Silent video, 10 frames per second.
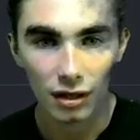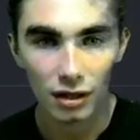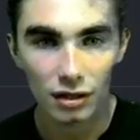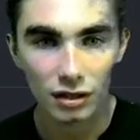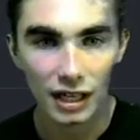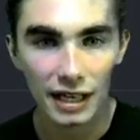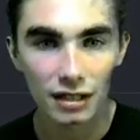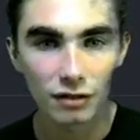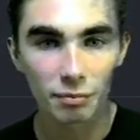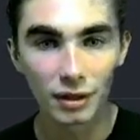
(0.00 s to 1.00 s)
kind
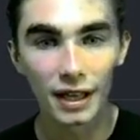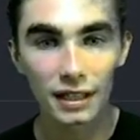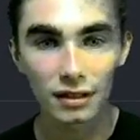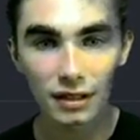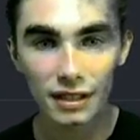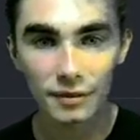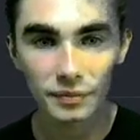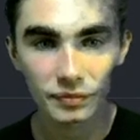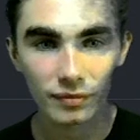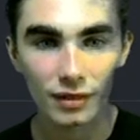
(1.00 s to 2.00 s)
of blindly.
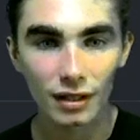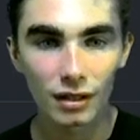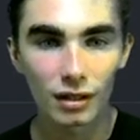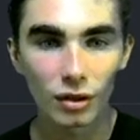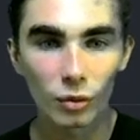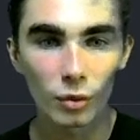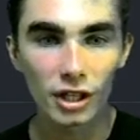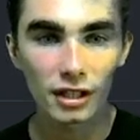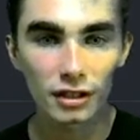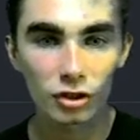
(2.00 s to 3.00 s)

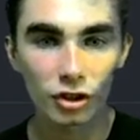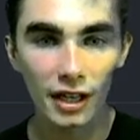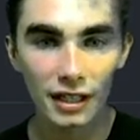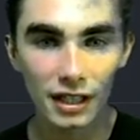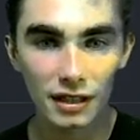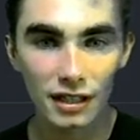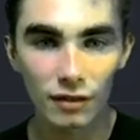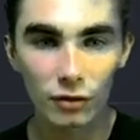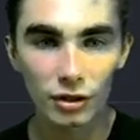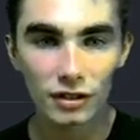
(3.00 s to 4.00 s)
We try to get the
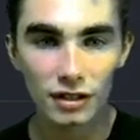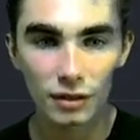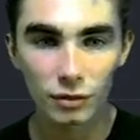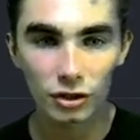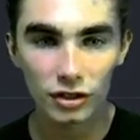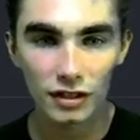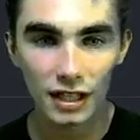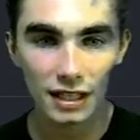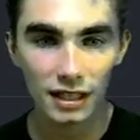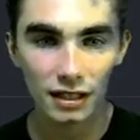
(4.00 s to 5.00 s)
invoice, and we're just saying
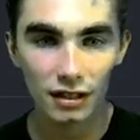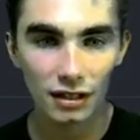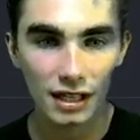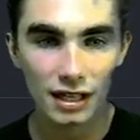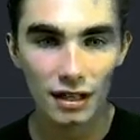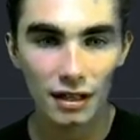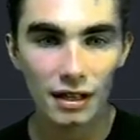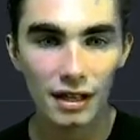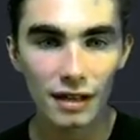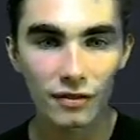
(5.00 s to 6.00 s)
here,
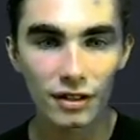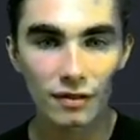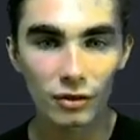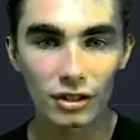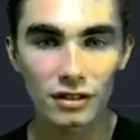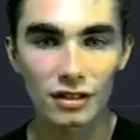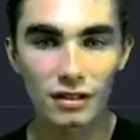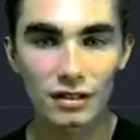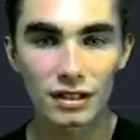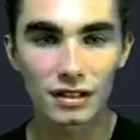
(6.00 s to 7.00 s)
if the invoice doesn't
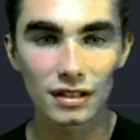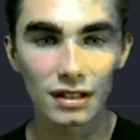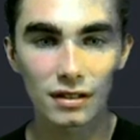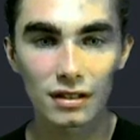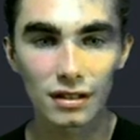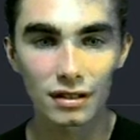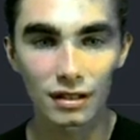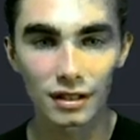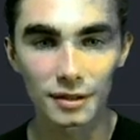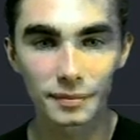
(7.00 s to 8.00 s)
exist,
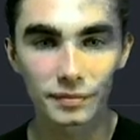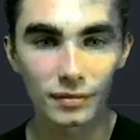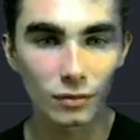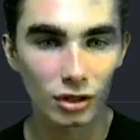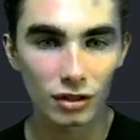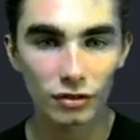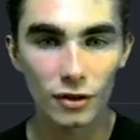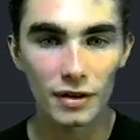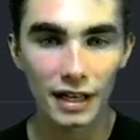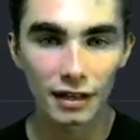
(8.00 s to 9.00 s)
we're going to throw an
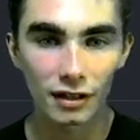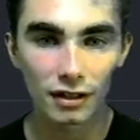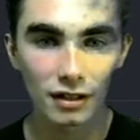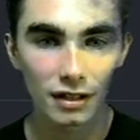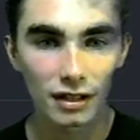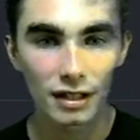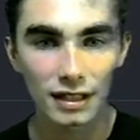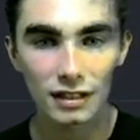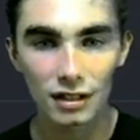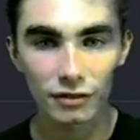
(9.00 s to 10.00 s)
error. It's
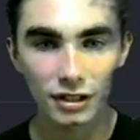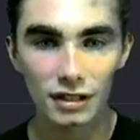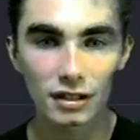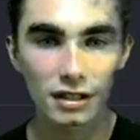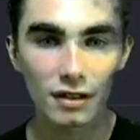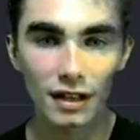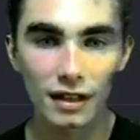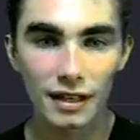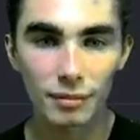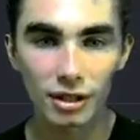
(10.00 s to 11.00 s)
not really clear. The
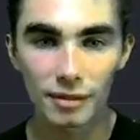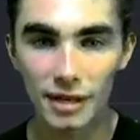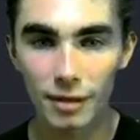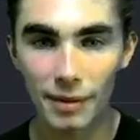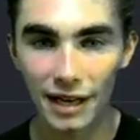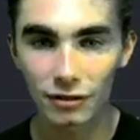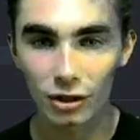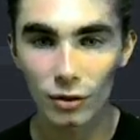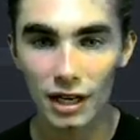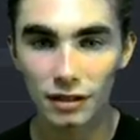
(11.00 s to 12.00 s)
client probably made a bad
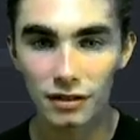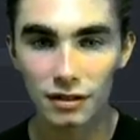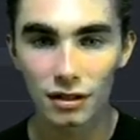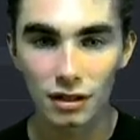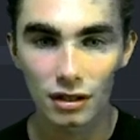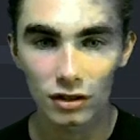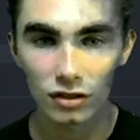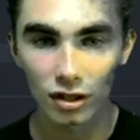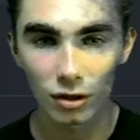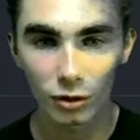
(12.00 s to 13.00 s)
request,
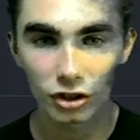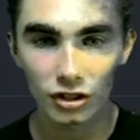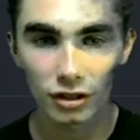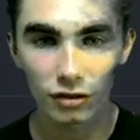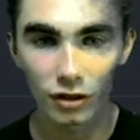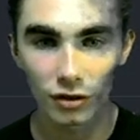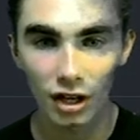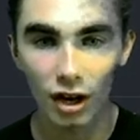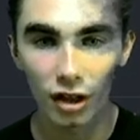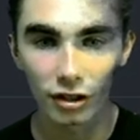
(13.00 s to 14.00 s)
so we're just going to throw an
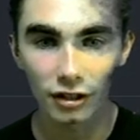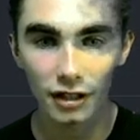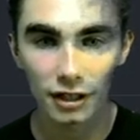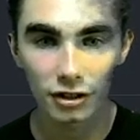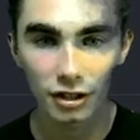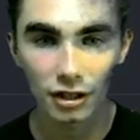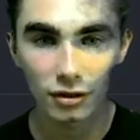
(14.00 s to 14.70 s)
other error code.